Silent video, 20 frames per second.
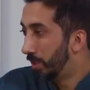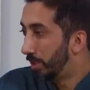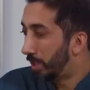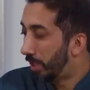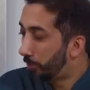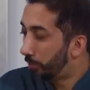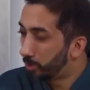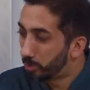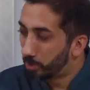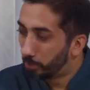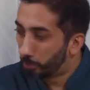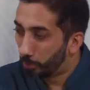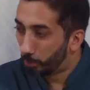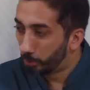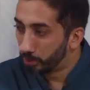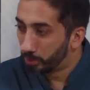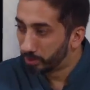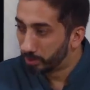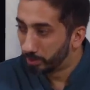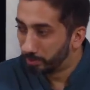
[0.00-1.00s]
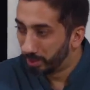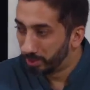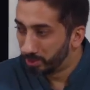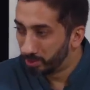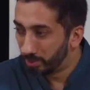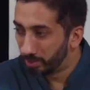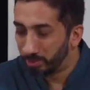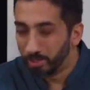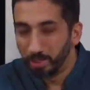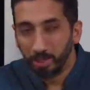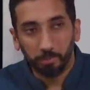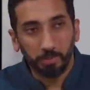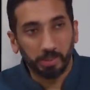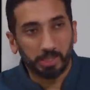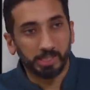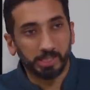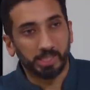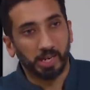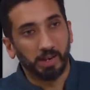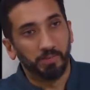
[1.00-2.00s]
That was important to mention
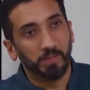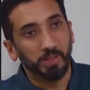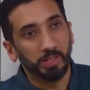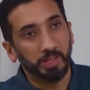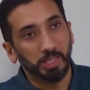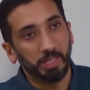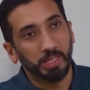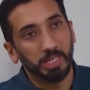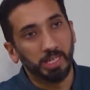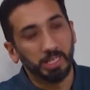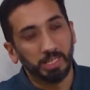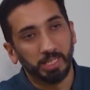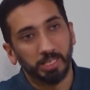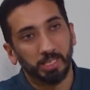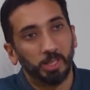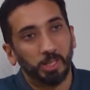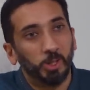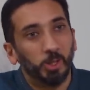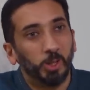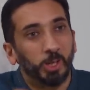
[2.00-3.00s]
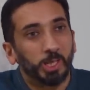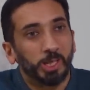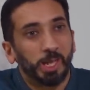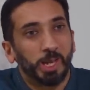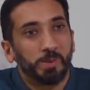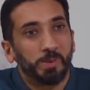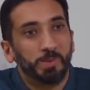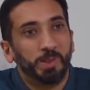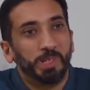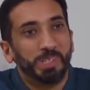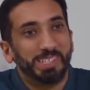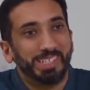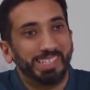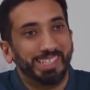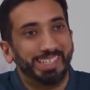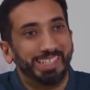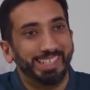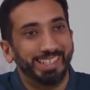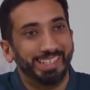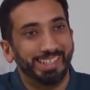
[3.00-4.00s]
because everything he did didn't look like
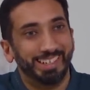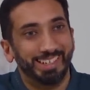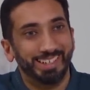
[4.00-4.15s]
mercy.